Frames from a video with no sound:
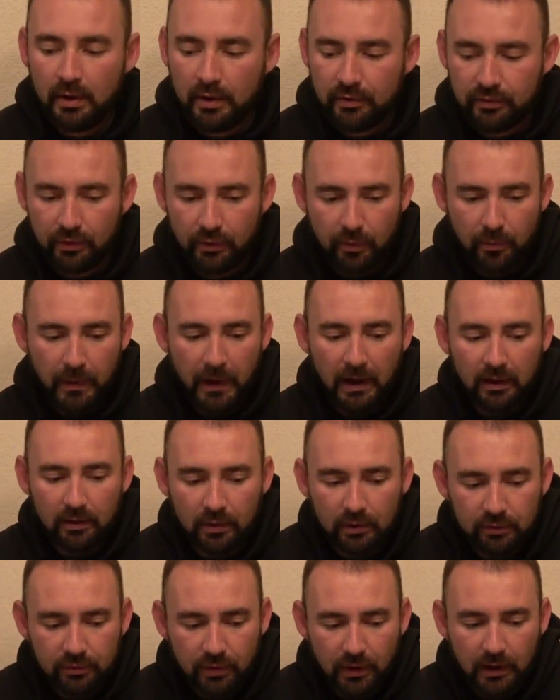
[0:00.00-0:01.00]
So the
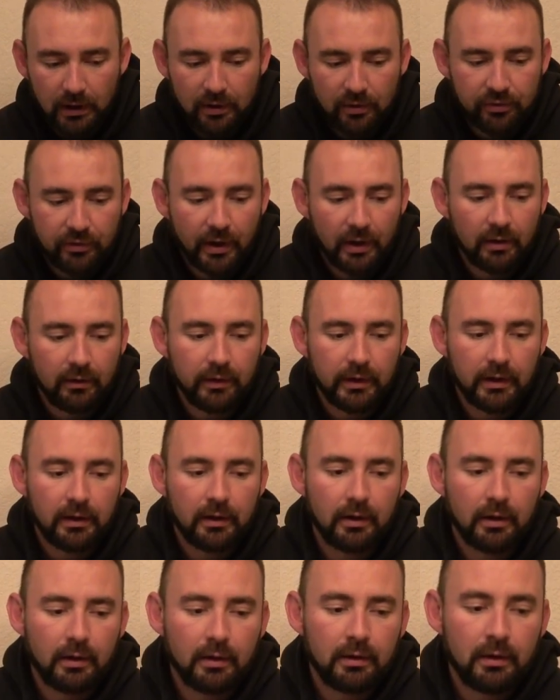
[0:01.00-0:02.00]
battery tray is kind of like
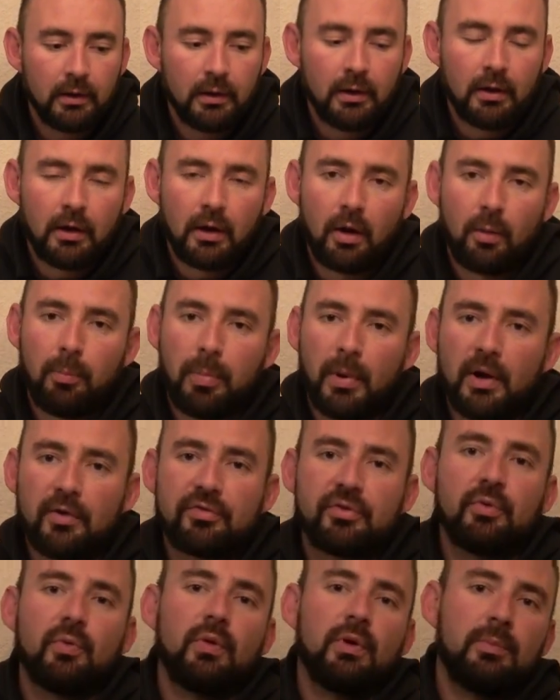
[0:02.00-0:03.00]
a
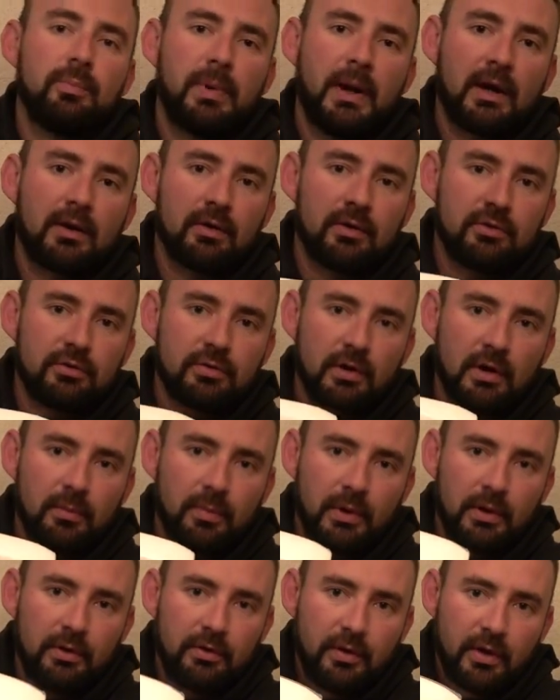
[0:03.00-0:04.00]
balsa wood battery tray,
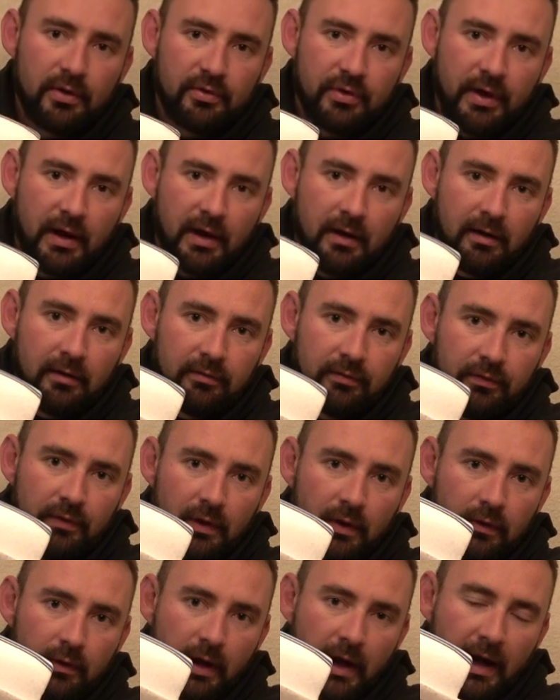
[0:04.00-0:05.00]
but it does have
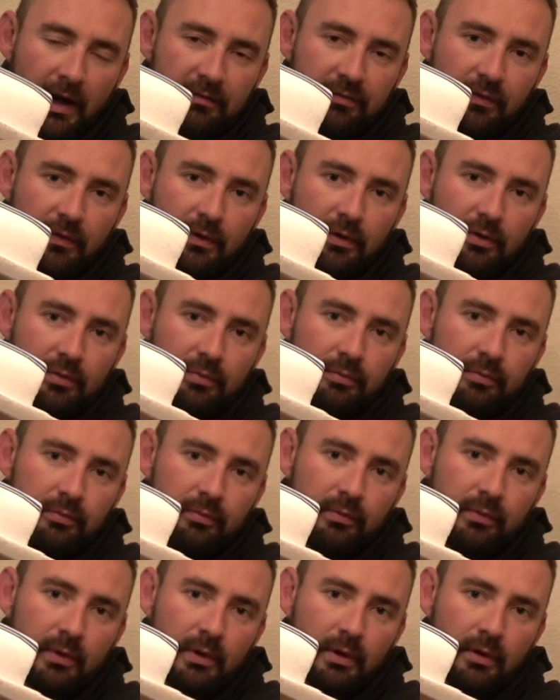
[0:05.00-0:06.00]
the other half of the
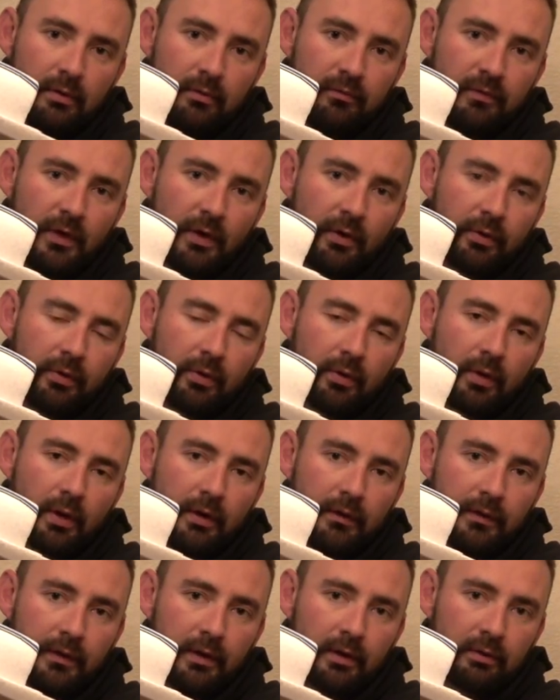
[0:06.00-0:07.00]
Velcro
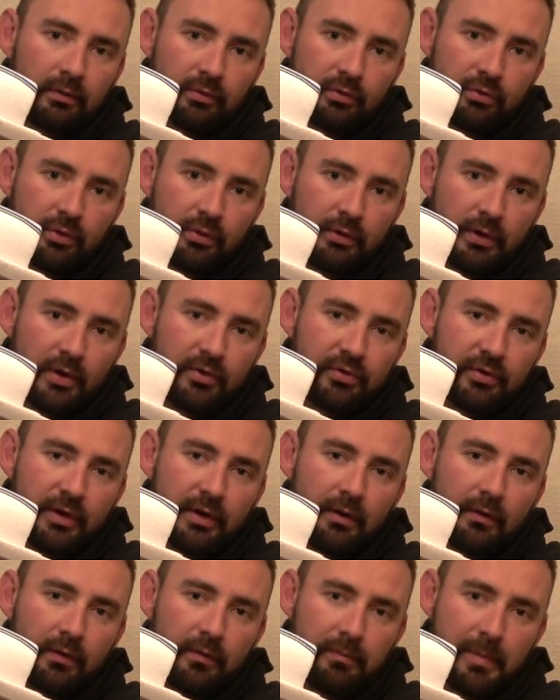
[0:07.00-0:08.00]
on there. So it does
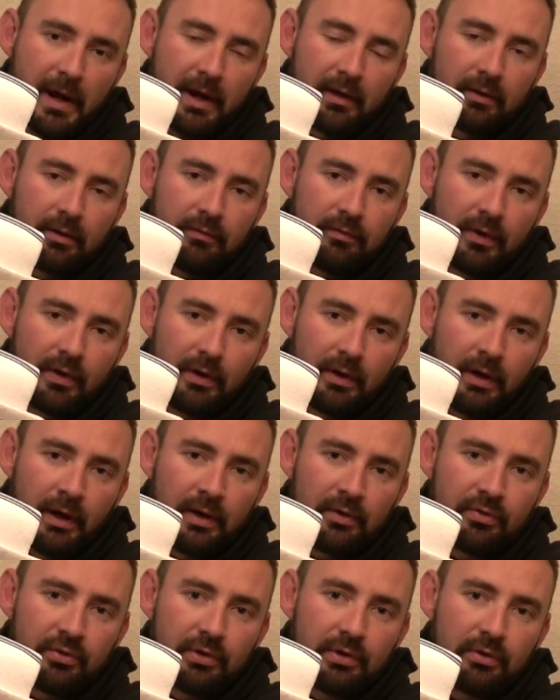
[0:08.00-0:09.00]
secure the battery very
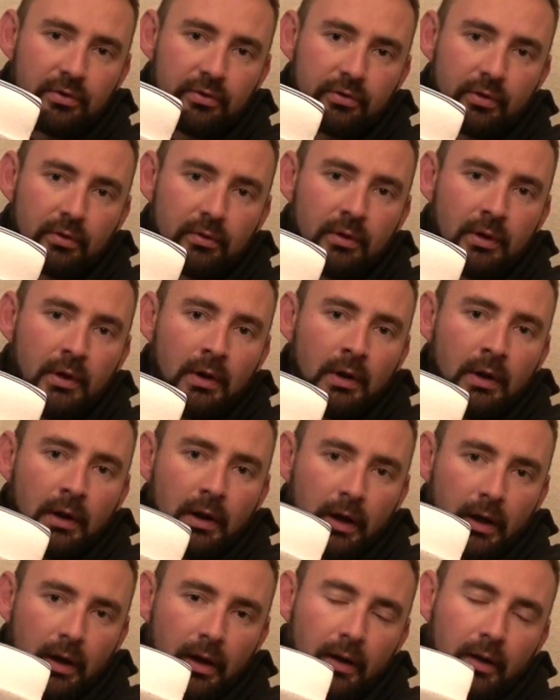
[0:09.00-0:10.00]
nicely. So
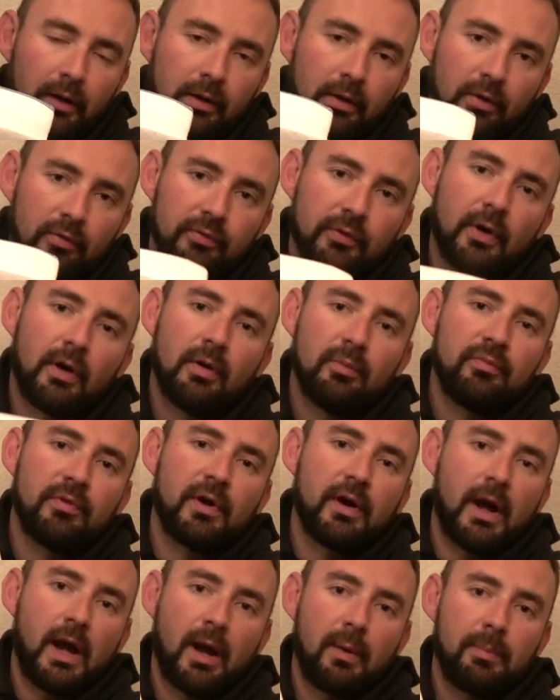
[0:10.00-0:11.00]
overall, I'm
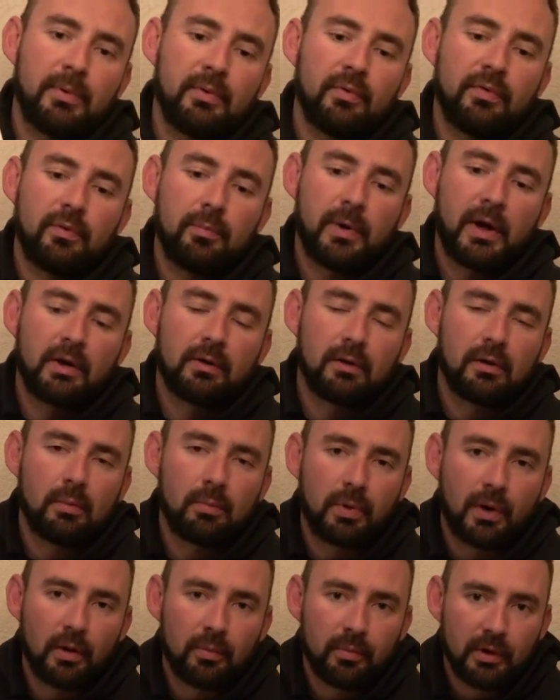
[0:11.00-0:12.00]
very happy with the battery
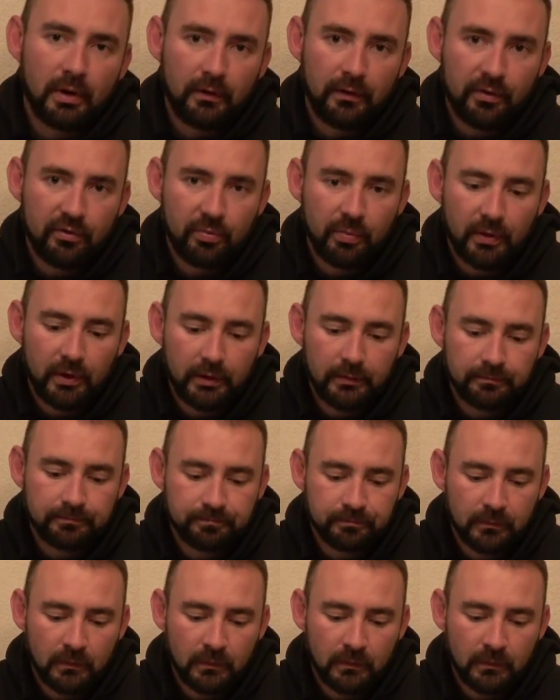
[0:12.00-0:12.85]
compartment on this plane.